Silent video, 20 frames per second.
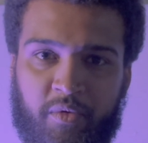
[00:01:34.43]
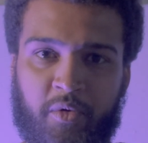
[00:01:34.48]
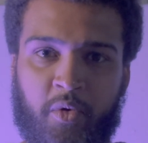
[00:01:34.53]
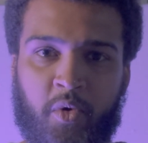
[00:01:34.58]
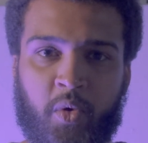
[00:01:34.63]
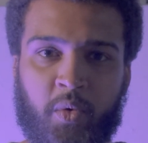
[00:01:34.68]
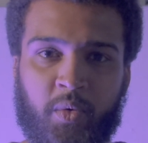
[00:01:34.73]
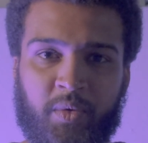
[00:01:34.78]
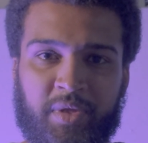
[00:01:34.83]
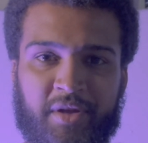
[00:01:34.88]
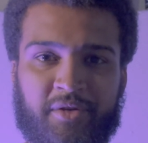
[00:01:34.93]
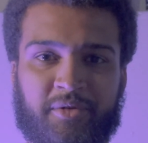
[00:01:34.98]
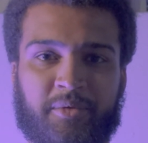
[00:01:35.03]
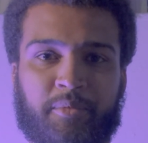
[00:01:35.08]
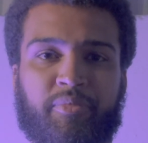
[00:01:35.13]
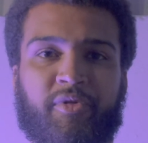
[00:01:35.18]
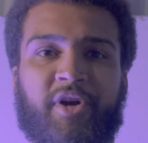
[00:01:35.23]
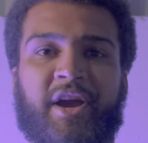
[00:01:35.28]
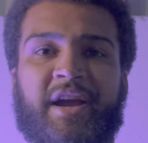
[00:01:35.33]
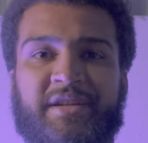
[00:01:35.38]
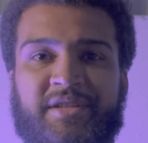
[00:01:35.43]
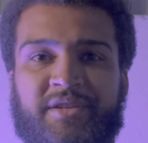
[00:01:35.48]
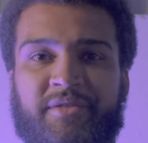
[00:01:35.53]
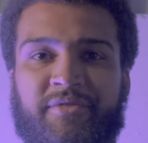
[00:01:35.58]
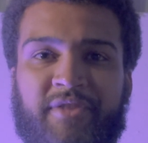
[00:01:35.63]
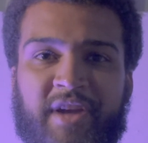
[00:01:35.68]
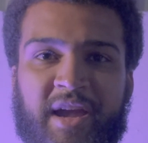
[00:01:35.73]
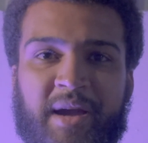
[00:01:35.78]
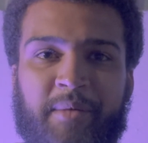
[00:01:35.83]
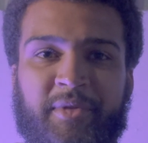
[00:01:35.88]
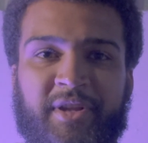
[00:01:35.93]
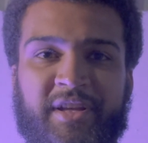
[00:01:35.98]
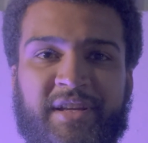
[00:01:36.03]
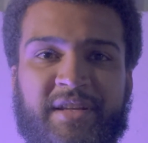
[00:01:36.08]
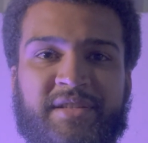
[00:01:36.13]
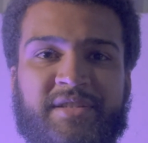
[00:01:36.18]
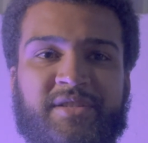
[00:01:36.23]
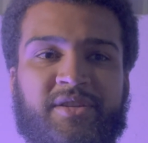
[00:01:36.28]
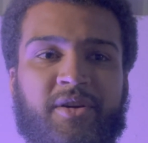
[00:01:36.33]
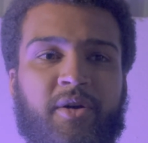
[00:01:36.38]
cool little branch of
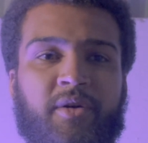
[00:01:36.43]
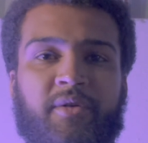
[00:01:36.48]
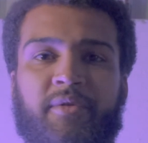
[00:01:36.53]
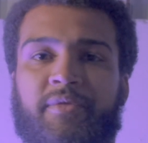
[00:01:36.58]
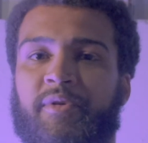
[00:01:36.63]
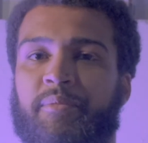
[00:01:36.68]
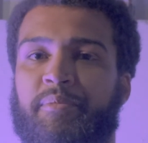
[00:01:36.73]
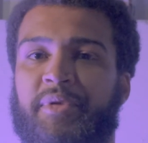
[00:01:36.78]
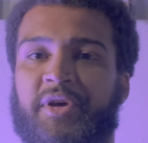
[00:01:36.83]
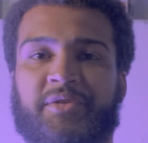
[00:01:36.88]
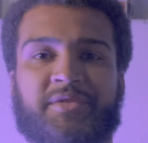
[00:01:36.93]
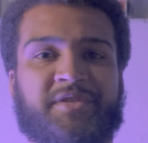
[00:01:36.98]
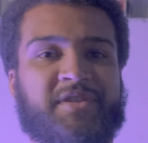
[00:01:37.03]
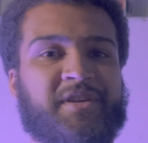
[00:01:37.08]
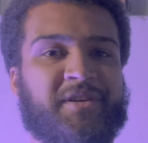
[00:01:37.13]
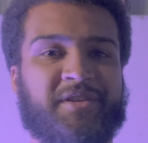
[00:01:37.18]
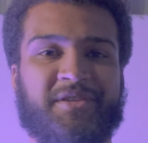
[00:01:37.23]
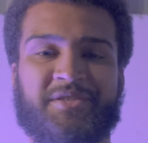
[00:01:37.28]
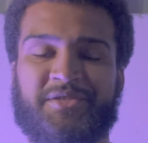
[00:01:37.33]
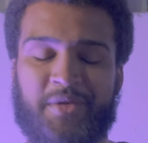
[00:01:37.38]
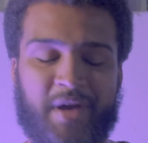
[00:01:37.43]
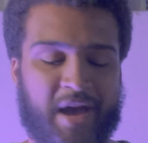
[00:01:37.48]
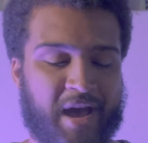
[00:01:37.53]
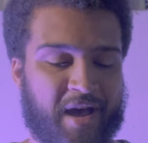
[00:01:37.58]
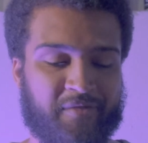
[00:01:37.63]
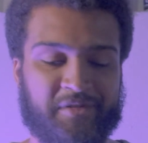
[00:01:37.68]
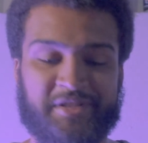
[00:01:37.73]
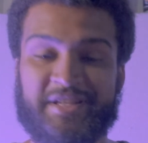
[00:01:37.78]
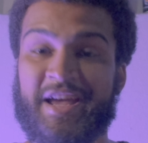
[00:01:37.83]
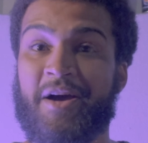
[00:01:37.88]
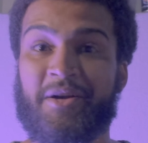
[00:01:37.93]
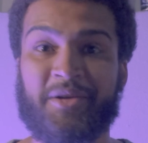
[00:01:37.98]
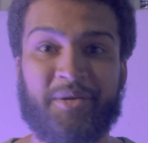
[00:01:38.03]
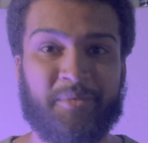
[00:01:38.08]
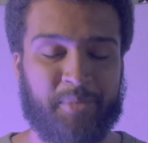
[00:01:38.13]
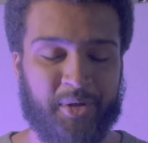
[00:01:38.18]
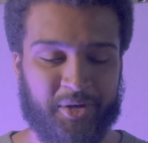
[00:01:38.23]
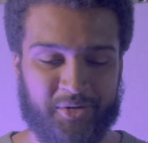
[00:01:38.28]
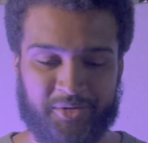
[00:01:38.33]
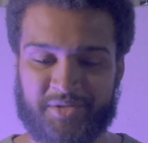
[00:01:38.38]
families. So for Pilsners, you have
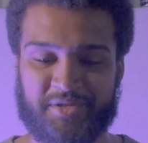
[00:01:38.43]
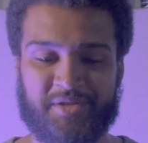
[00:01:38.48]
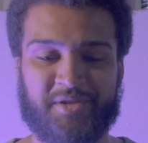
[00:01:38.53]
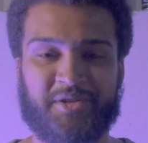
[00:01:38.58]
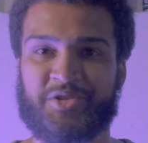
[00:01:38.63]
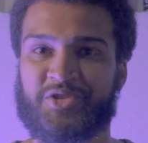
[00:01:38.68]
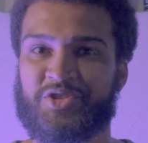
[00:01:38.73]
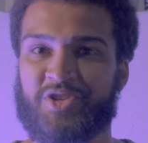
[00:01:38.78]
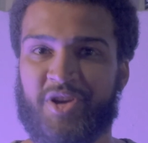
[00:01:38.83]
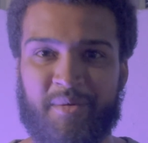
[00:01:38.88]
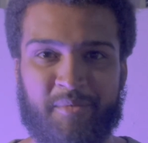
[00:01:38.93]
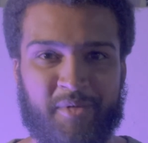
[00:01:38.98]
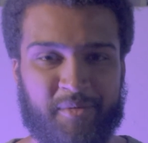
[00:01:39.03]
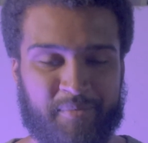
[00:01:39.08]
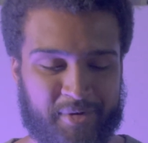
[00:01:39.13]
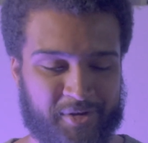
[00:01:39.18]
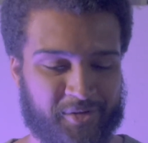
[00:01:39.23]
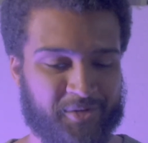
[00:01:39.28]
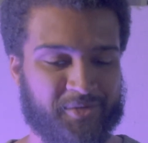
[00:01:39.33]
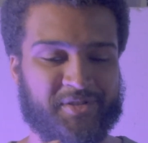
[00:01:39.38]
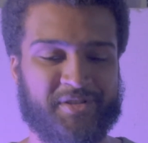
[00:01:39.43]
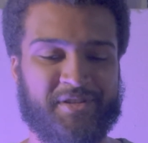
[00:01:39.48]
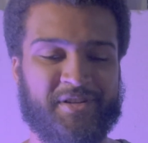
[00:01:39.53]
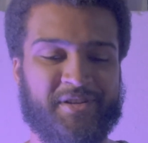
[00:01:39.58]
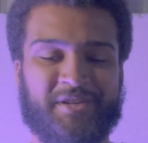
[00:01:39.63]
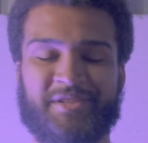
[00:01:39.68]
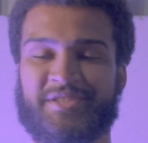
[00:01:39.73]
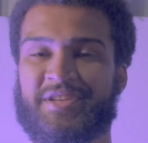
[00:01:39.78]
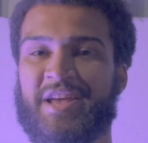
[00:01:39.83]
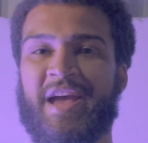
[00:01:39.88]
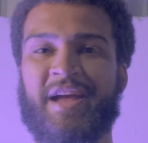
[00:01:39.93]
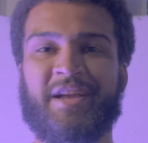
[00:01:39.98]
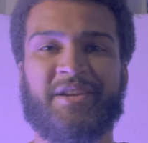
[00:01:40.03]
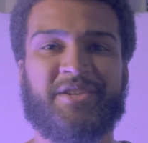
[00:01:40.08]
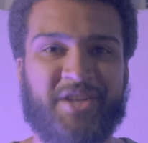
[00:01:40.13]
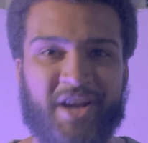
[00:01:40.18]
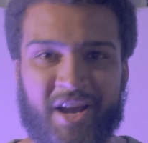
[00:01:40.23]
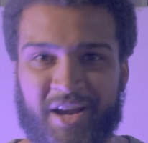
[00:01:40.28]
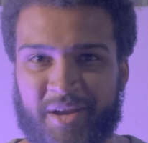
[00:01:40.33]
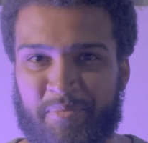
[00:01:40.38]
Italian Pilsners, German Pilsners,
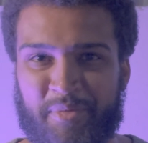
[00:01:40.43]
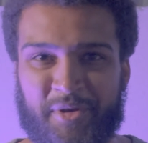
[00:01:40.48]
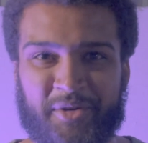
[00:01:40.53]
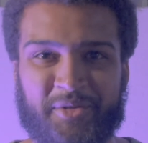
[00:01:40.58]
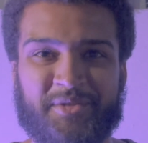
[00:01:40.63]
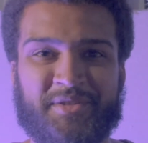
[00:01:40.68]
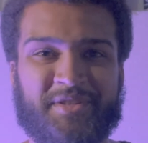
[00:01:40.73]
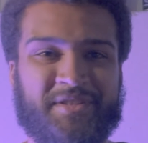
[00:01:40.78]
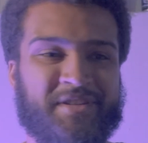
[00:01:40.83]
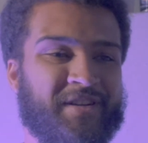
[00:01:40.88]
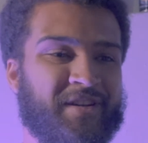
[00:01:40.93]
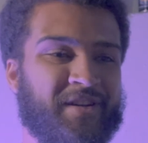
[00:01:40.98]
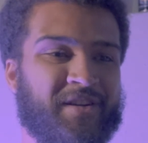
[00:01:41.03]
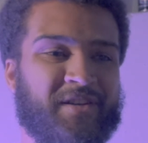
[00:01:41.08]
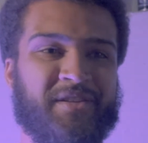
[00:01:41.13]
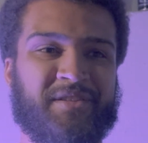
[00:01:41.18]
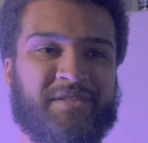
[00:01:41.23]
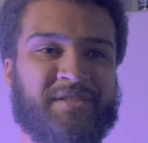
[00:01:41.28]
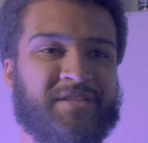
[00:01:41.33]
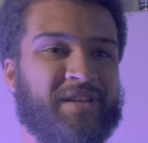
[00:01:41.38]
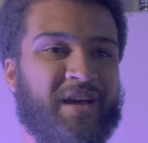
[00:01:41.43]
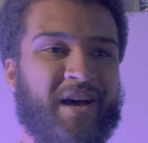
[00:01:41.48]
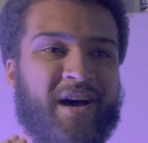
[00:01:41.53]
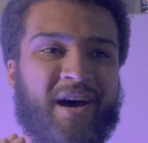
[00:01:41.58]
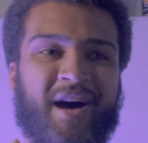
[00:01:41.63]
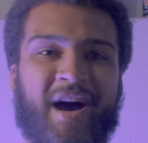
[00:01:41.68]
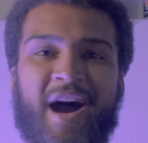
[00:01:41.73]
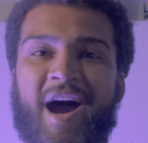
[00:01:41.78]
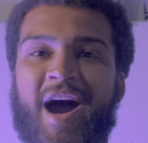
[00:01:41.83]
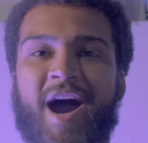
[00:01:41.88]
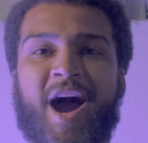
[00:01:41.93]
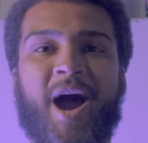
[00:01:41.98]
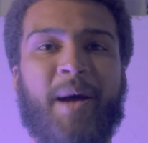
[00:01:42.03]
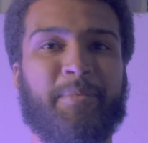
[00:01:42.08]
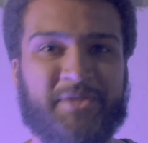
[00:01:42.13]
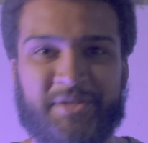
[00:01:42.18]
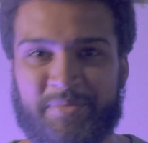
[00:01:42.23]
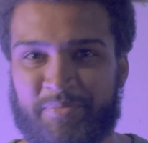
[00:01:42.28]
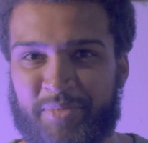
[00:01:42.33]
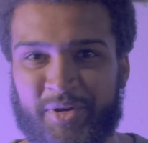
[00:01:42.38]
Czech Pilsners,
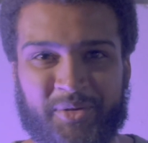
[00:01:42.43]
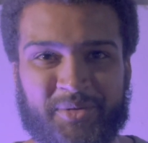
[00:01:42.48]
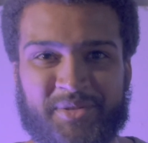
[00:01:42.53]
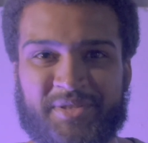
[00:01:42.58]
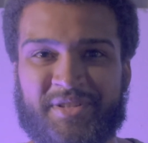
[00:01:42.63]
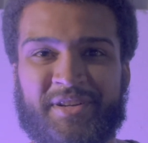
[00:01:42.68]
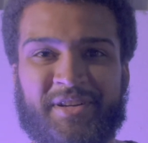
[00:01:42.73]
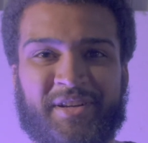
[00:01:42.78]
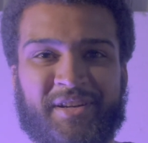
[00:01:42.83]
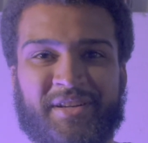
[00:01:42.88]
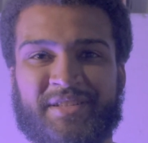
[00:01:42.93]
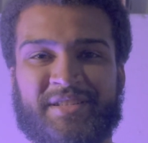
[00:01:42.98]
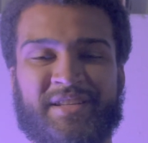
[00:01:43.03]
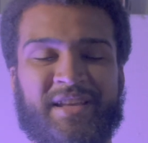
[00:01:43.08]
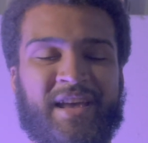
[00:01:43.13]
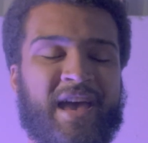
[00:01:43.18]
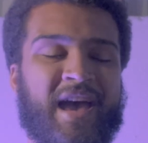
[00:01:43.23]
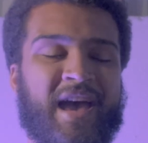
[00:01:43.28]
hopped Pilsners.